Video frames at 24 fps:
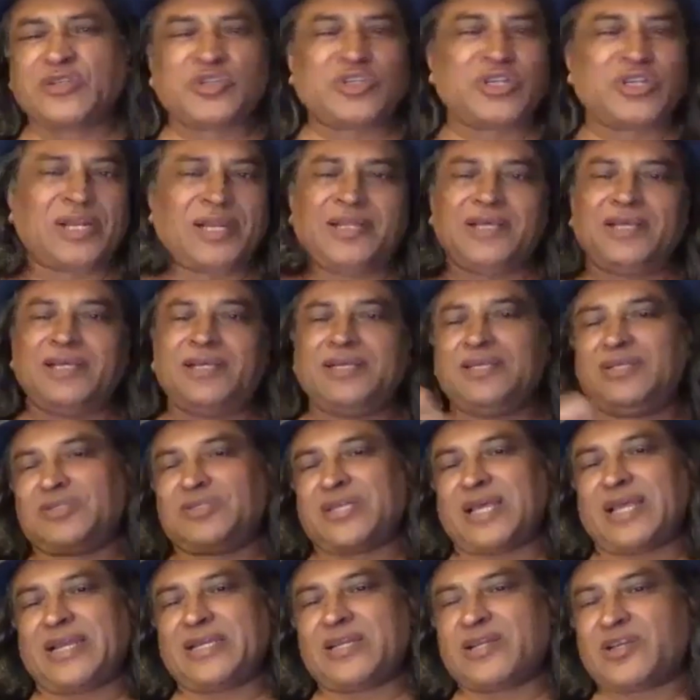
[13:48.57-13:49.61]
chilies
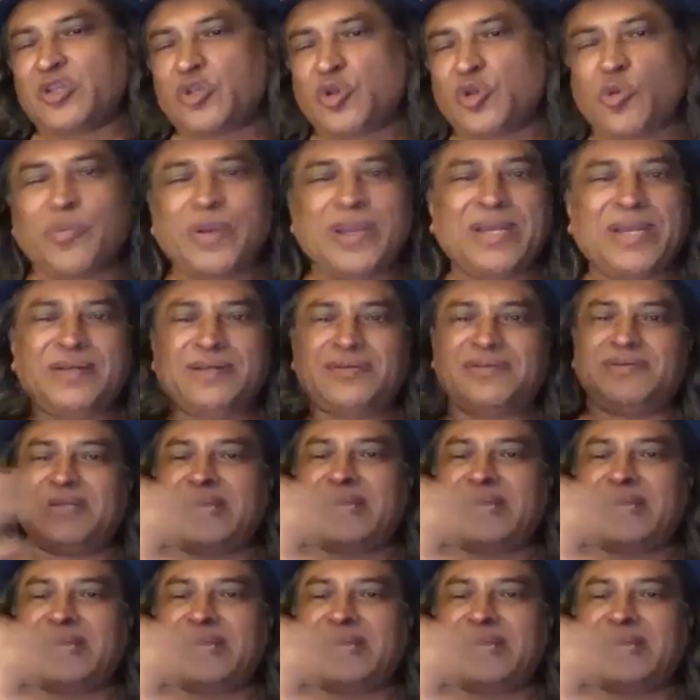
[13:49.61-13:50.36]
and cumin.